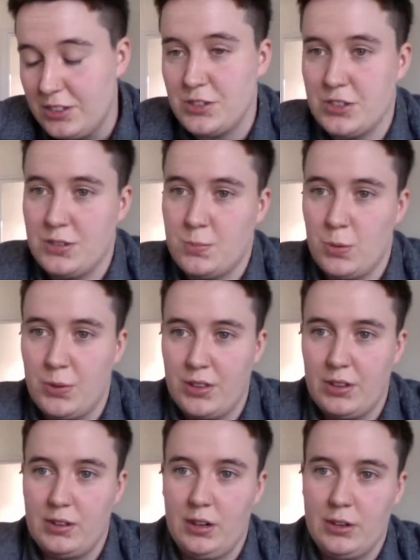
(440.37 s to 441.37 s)
just probably
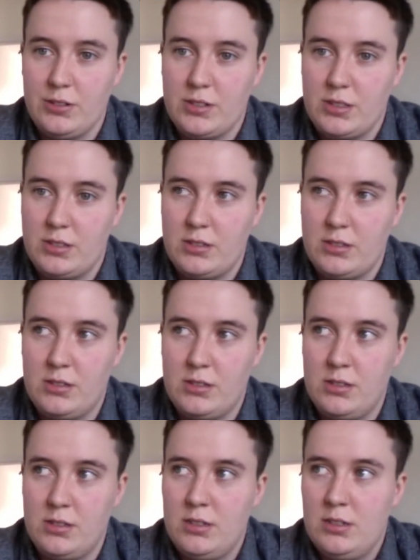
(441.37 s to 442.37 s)
the closest,
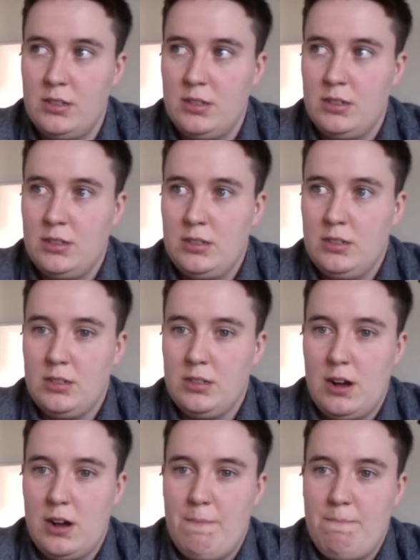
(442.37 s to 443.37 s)

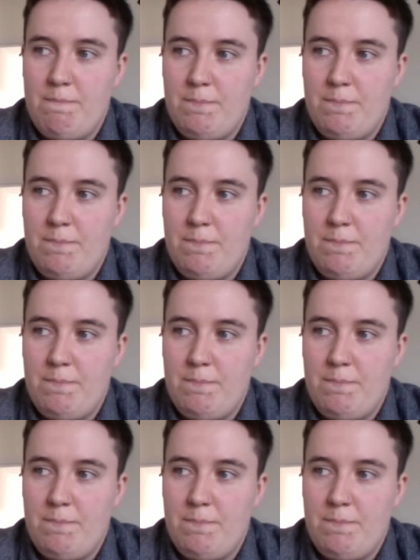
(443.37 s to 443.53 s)
because